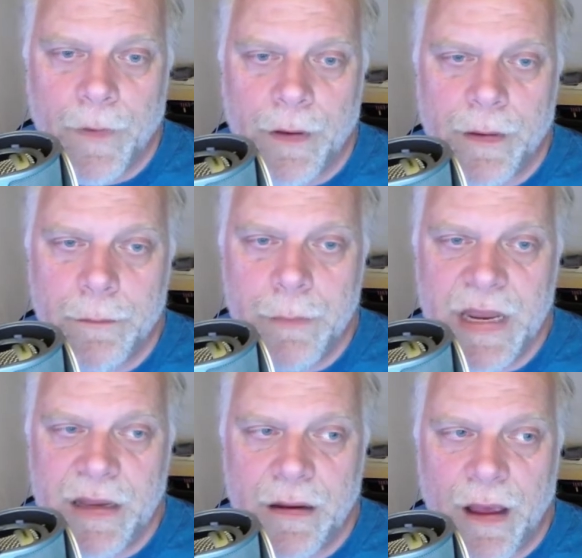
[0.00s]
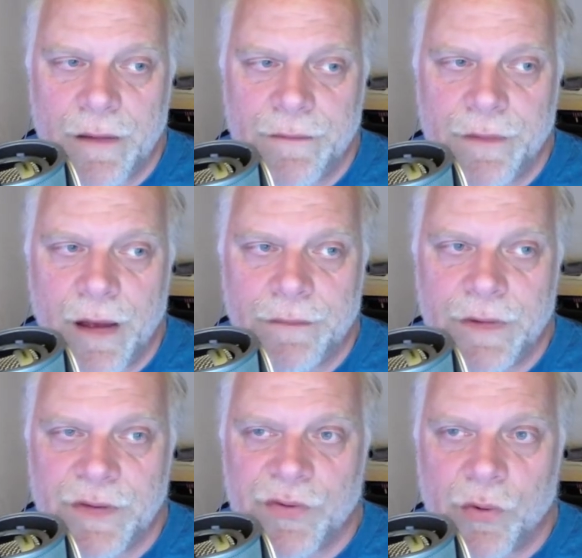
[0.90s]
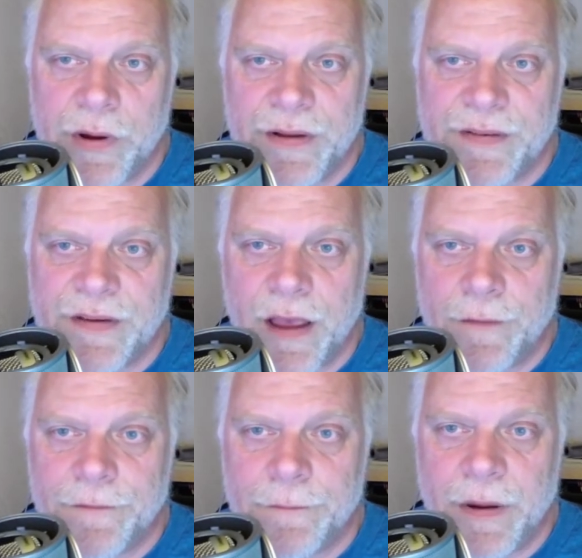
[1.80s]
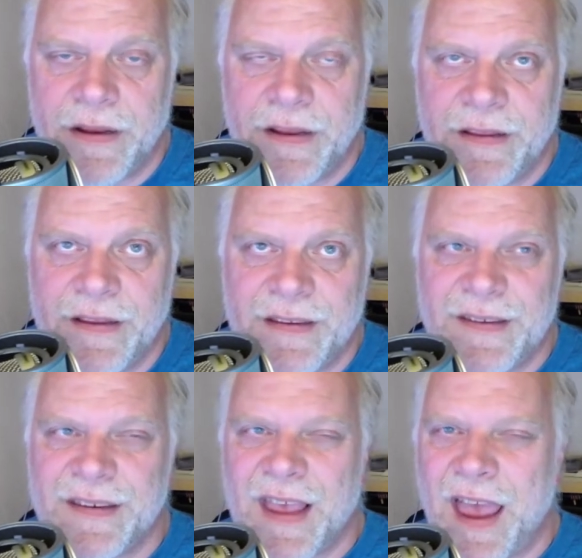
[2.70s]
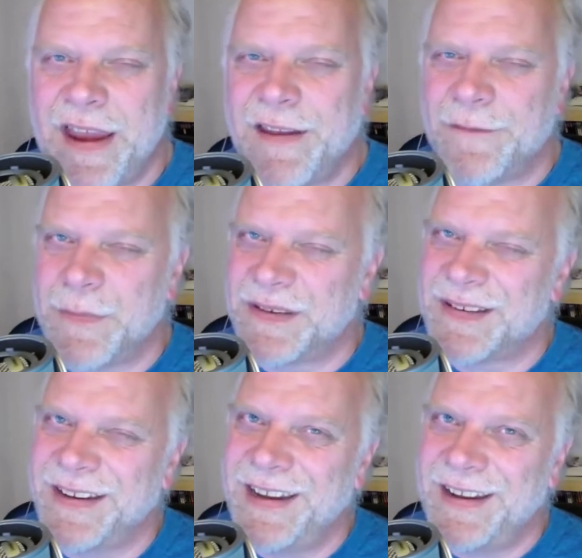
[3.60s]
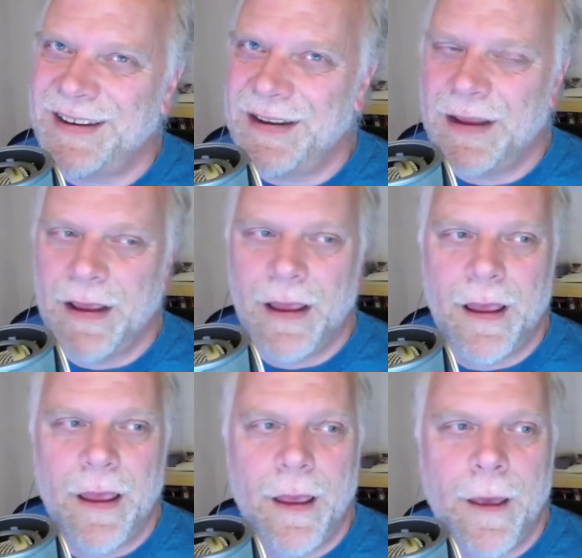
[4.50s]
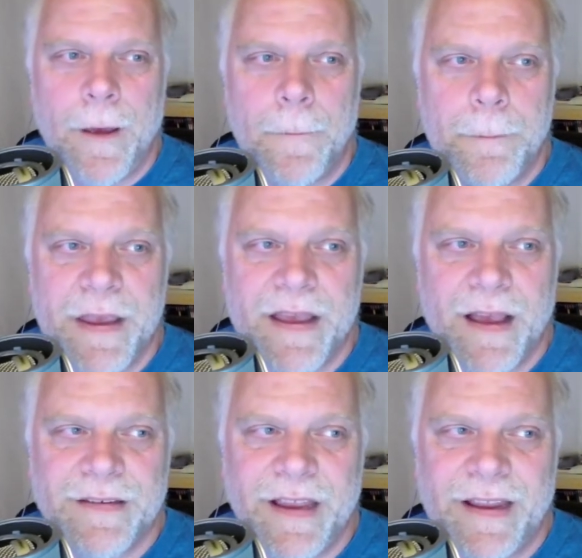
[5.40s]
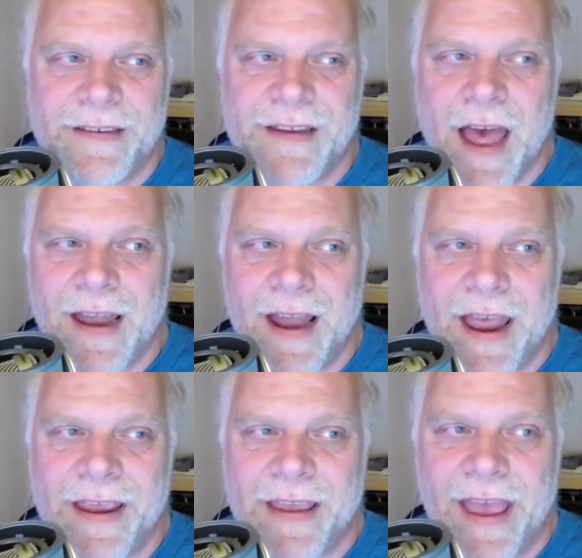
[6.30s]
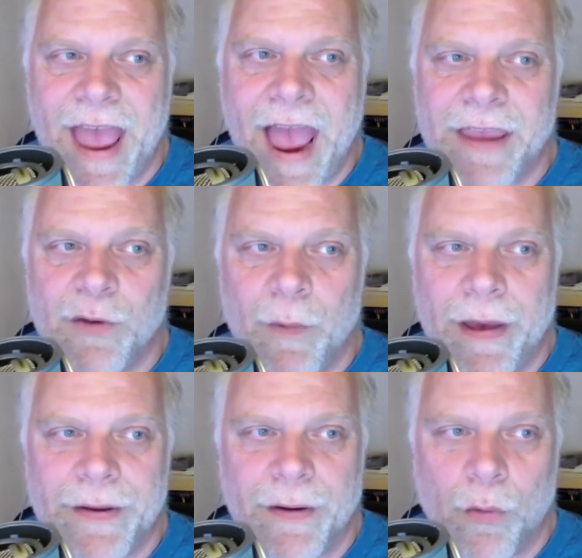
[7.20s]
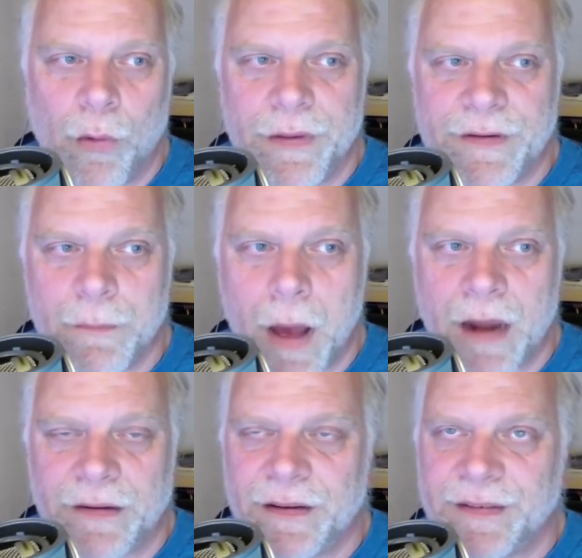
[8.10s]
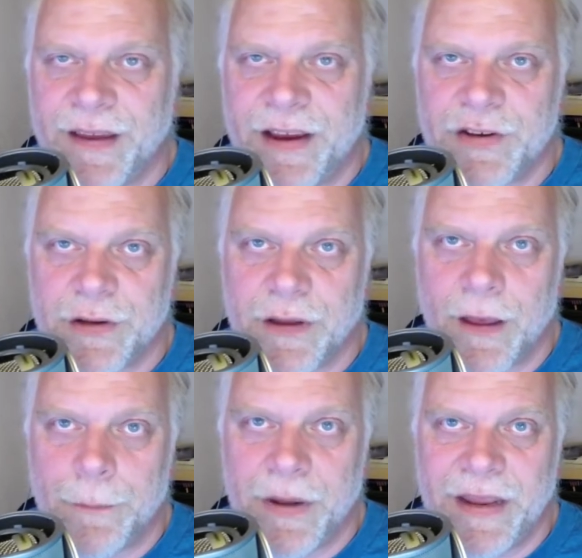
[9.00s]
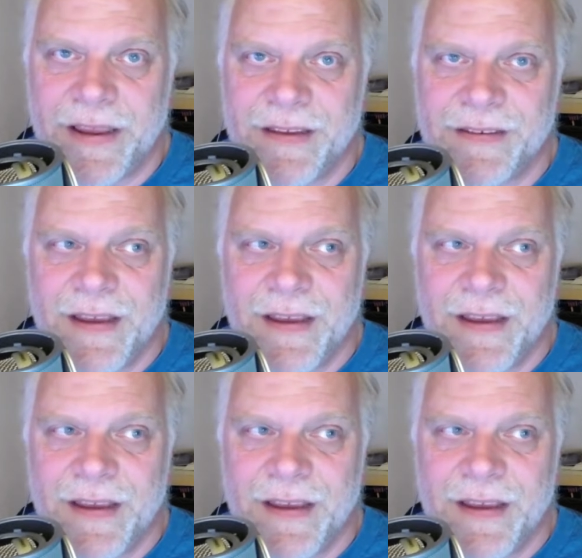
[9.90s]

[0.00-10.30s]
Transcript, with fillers: meat of the story itself, but this is kind of misleading, because it's not like AccuWeather or this monetization company is